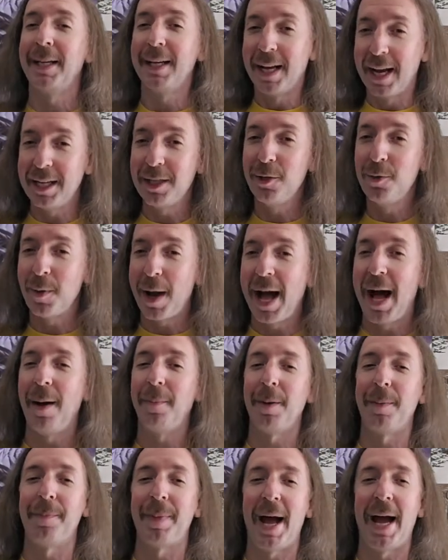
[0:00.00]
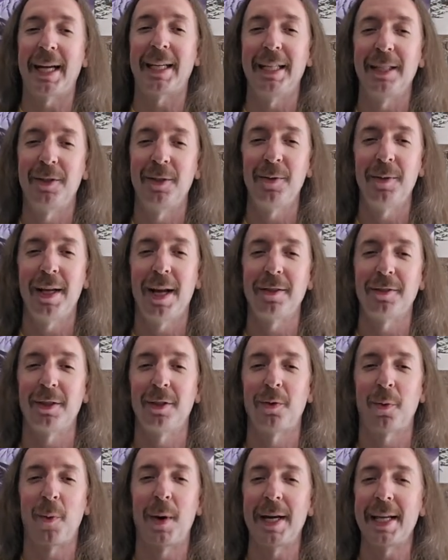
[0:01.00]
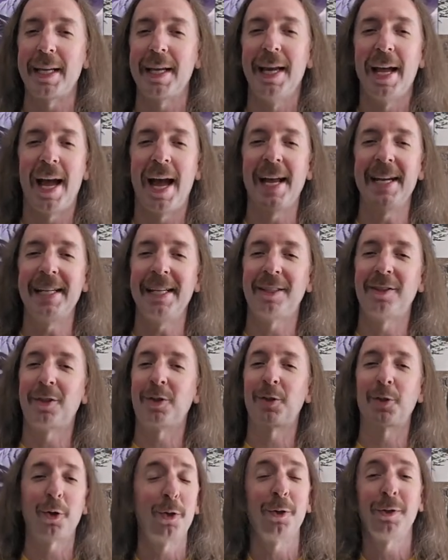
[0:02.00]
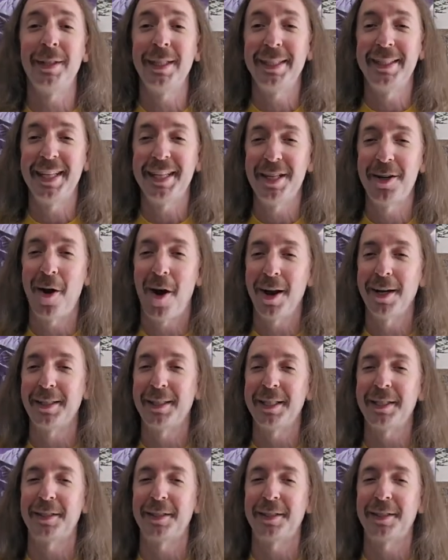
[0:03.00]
a new album back in 2020, and it certainly did not